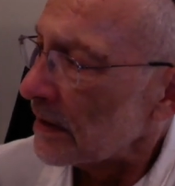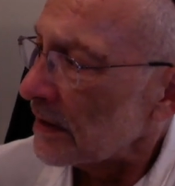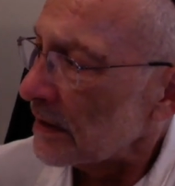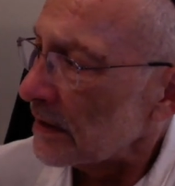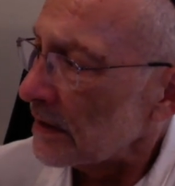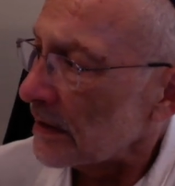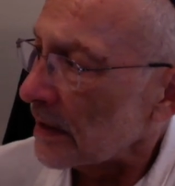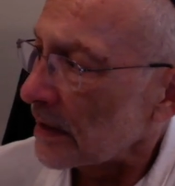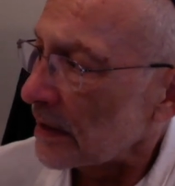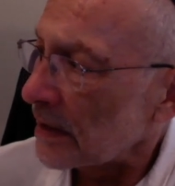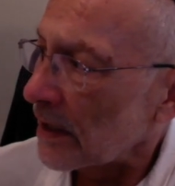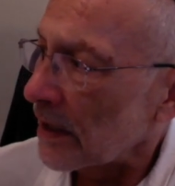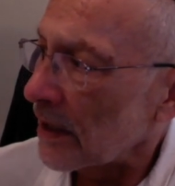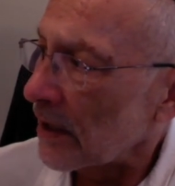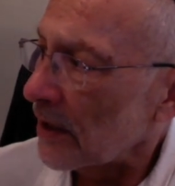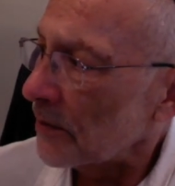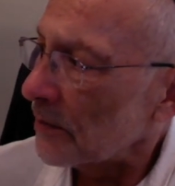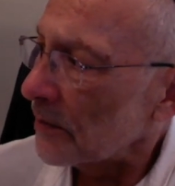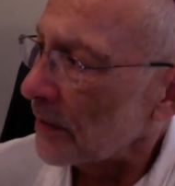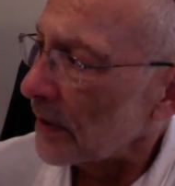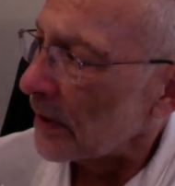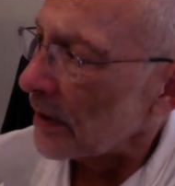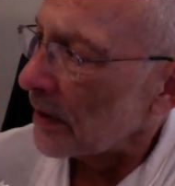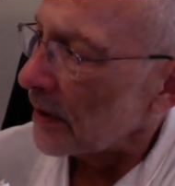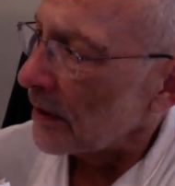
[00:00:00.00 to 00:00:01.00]
that
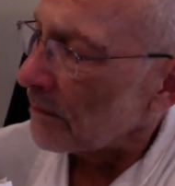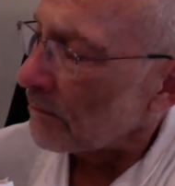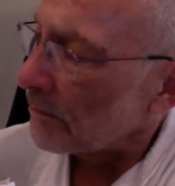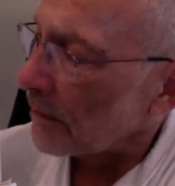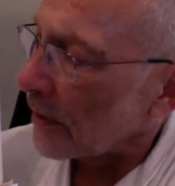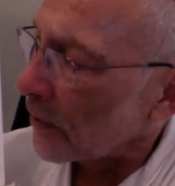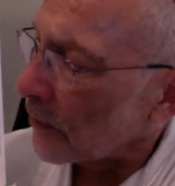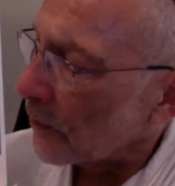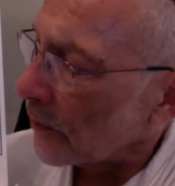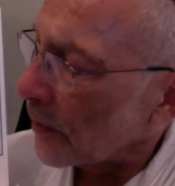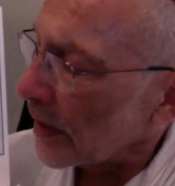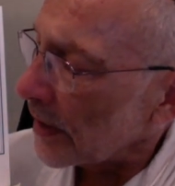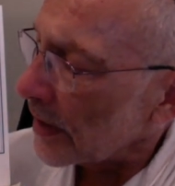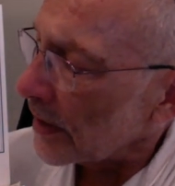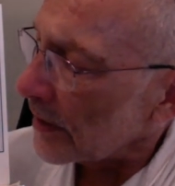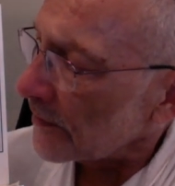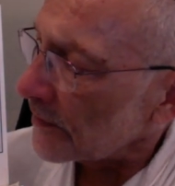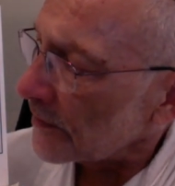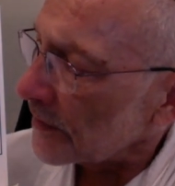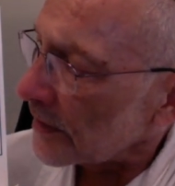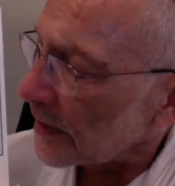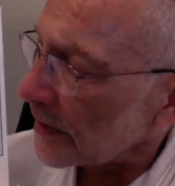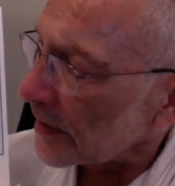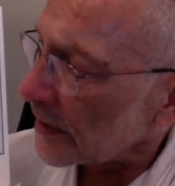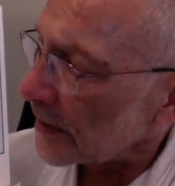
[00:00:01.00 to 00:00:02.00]
come by way
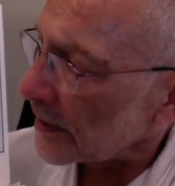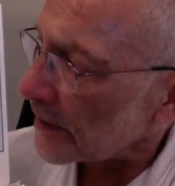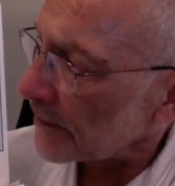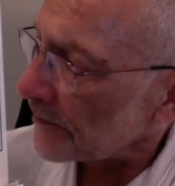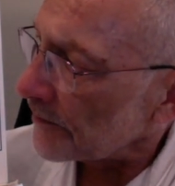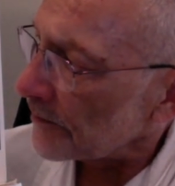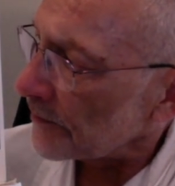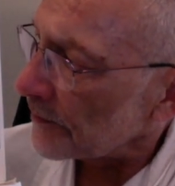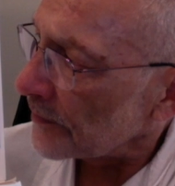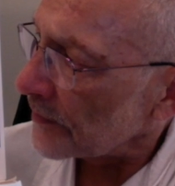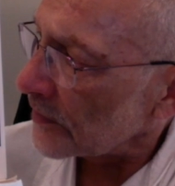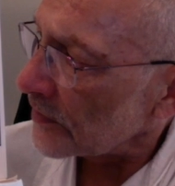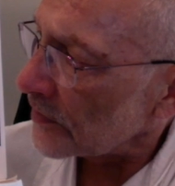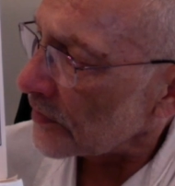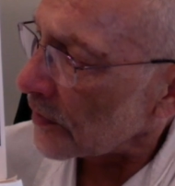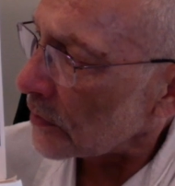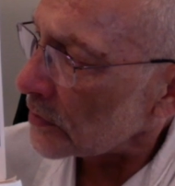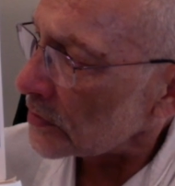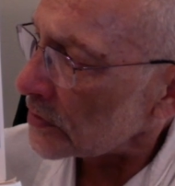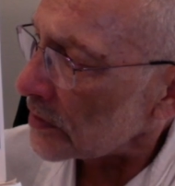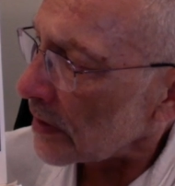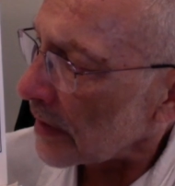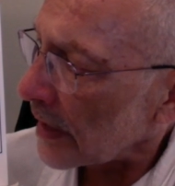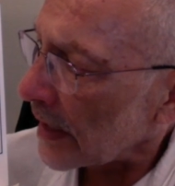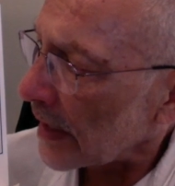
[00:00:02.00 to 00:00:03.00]
of the
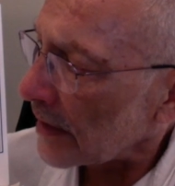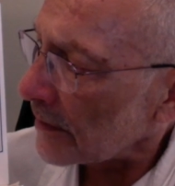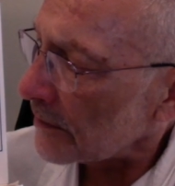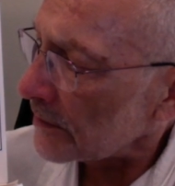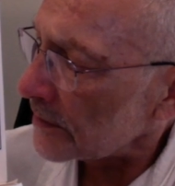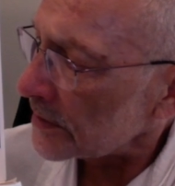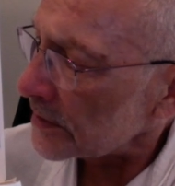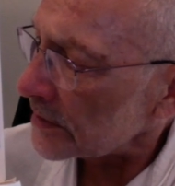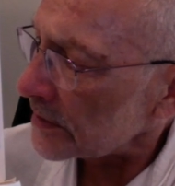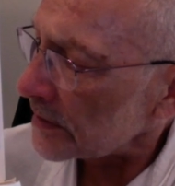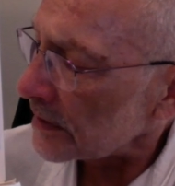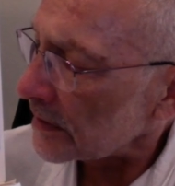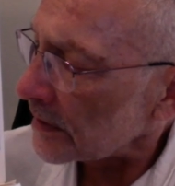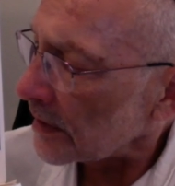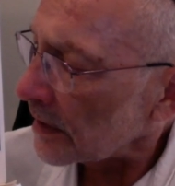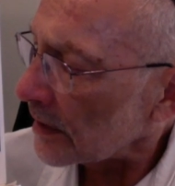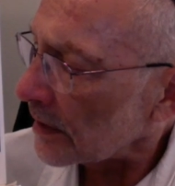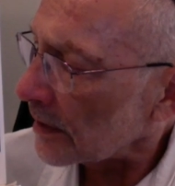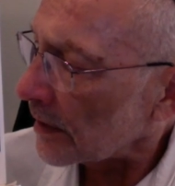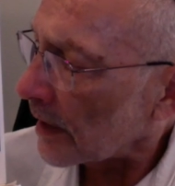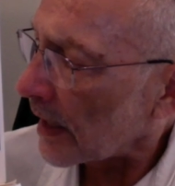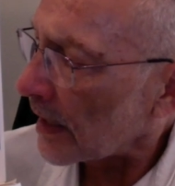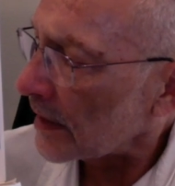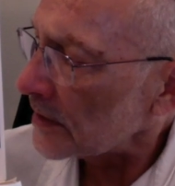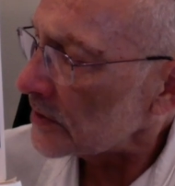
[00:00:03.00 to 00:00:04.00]
social languages and then
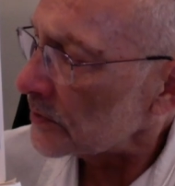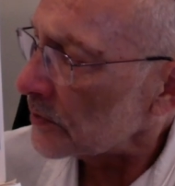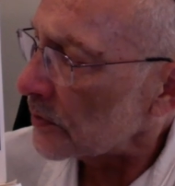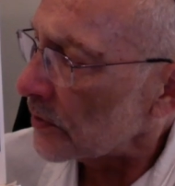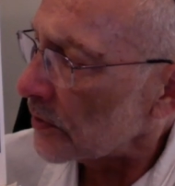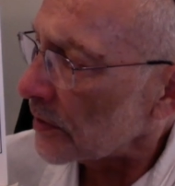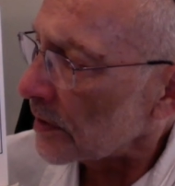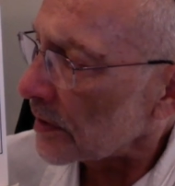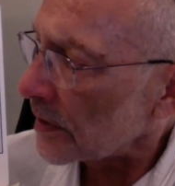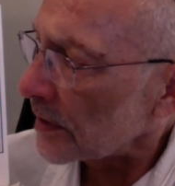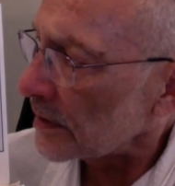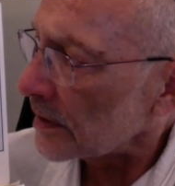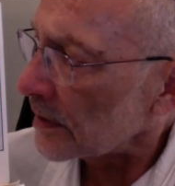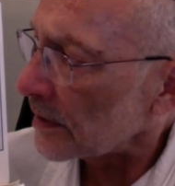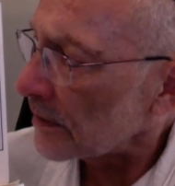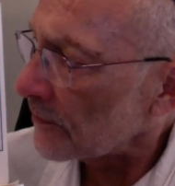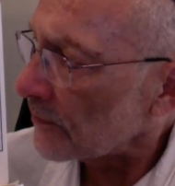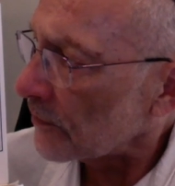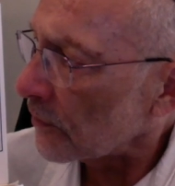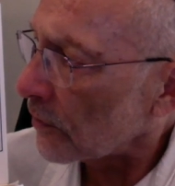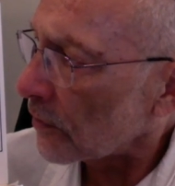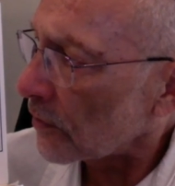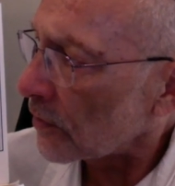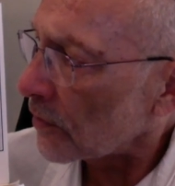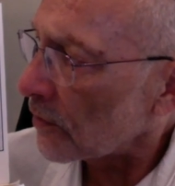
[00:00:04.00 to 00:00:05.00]
the iceberg and the
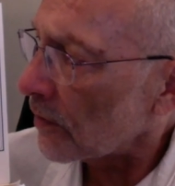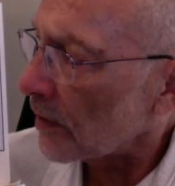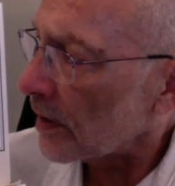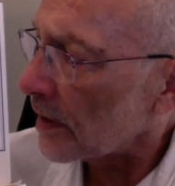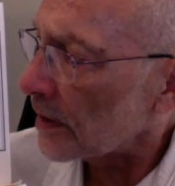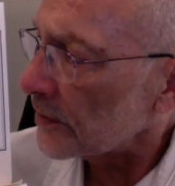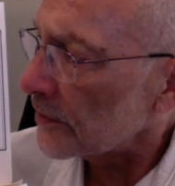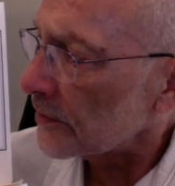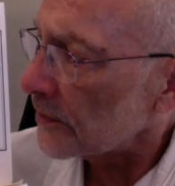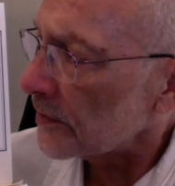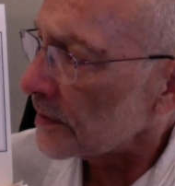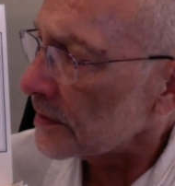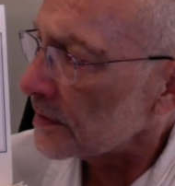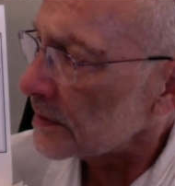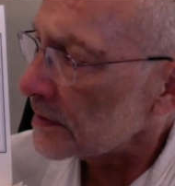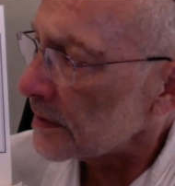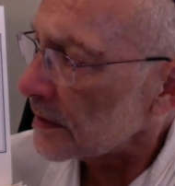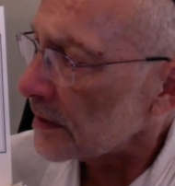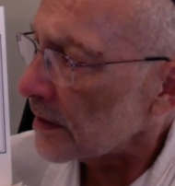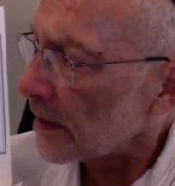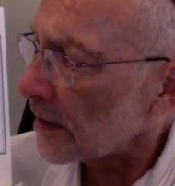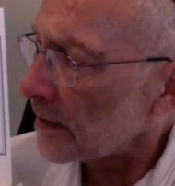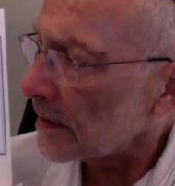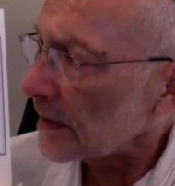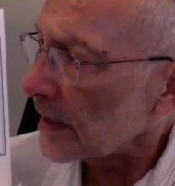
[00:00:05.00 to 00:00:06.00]
4 quadrants
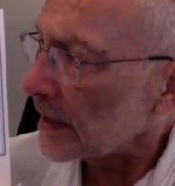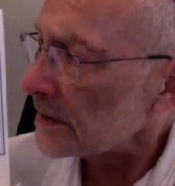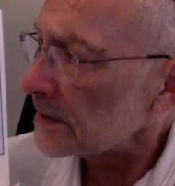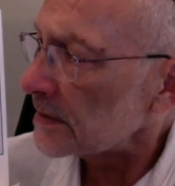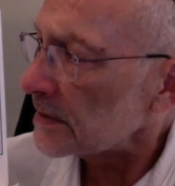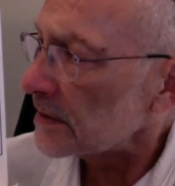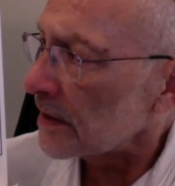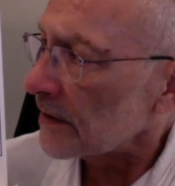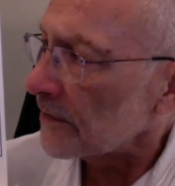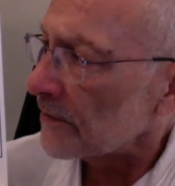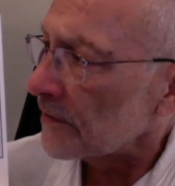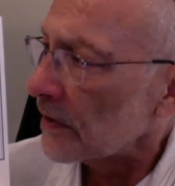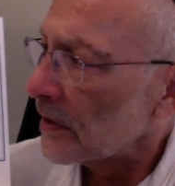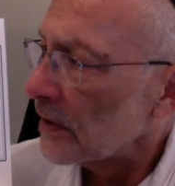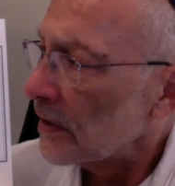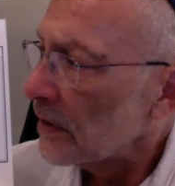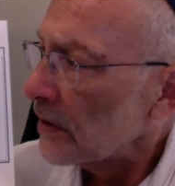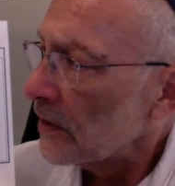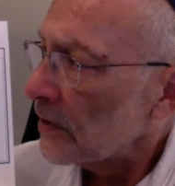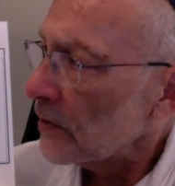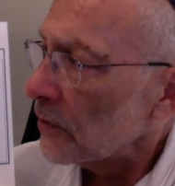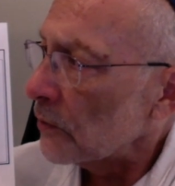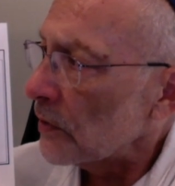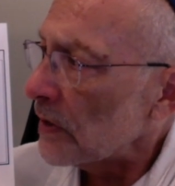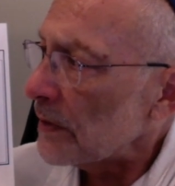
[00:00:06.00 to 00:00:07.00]
and all that stuff,
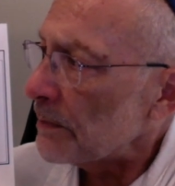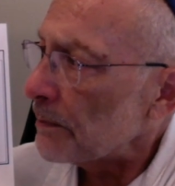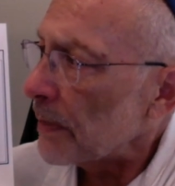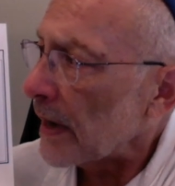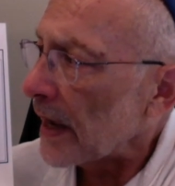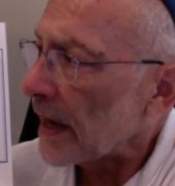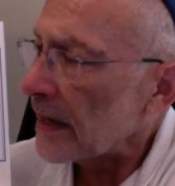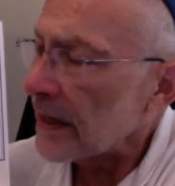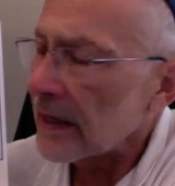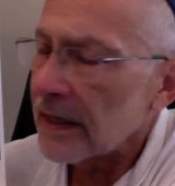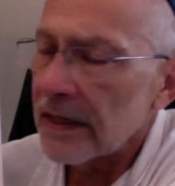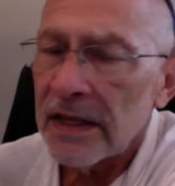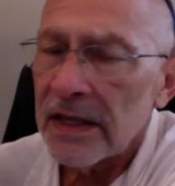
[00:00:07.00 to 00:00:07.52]
we pack it